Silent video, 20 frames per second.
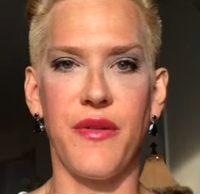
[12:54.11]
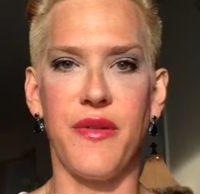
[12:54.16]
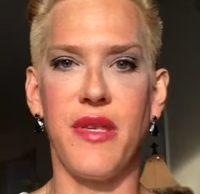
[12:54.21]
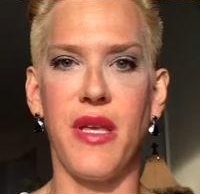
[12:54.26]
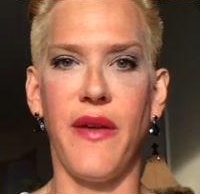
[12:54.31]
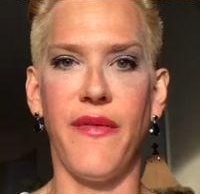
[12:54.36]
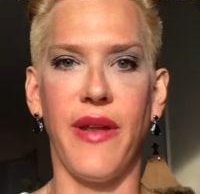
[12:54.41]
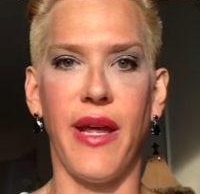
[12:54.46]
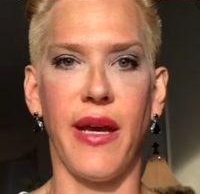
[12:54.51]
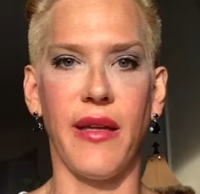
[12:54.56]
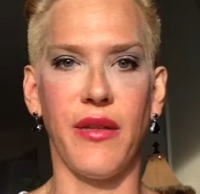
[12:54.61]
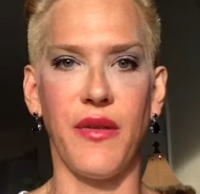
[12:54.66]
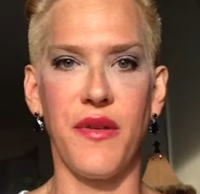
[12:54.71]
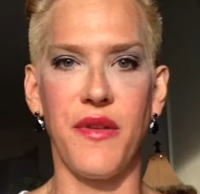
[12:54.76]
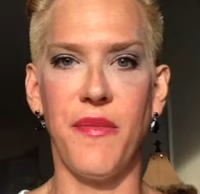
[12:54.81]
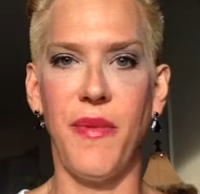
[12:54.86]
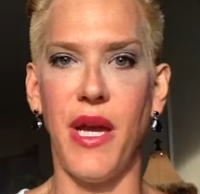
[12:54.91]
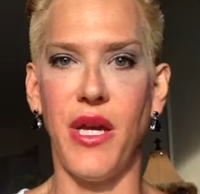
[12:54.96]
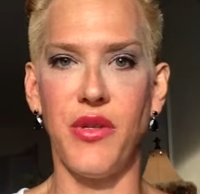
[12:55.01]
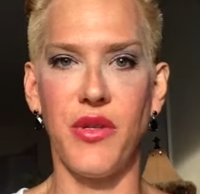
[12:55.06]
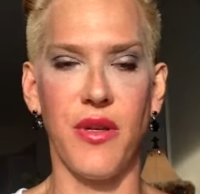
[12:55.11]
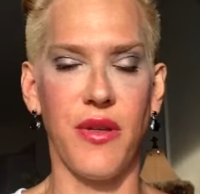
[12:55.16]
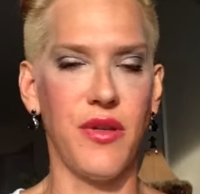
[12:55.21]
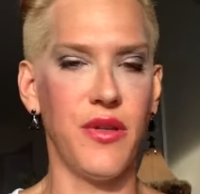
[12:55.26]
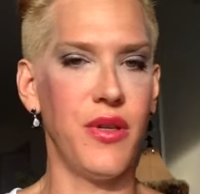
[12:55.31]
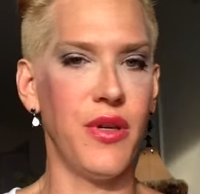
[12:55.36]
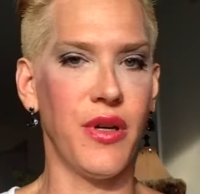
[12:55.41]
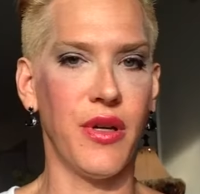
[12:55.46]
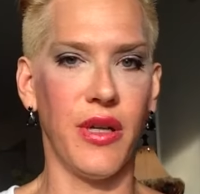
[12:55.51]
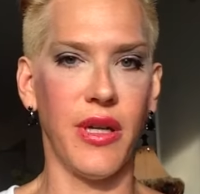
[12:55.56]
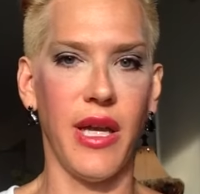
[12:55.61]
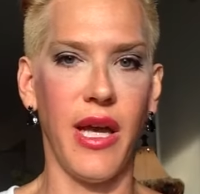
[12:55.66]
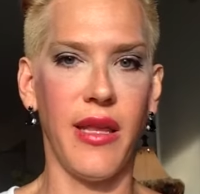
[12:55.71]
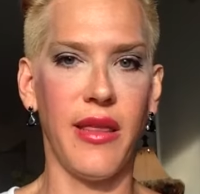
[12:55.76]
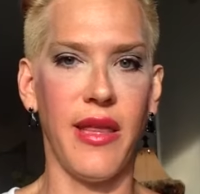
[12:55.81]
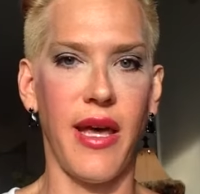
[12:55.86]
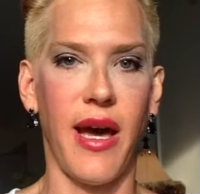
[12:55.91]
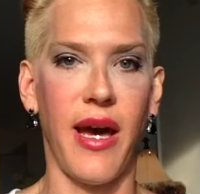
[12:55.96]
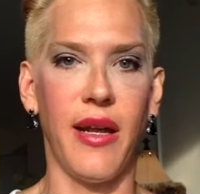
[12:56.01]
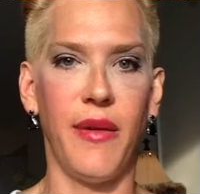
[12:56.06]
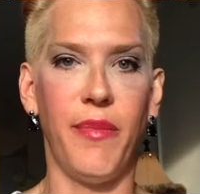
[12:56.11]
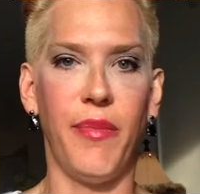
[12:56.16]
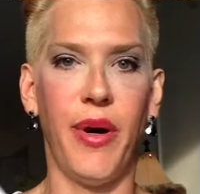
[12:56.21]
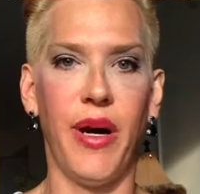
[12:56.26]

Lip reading: Stephen Adler's patients, you can get that.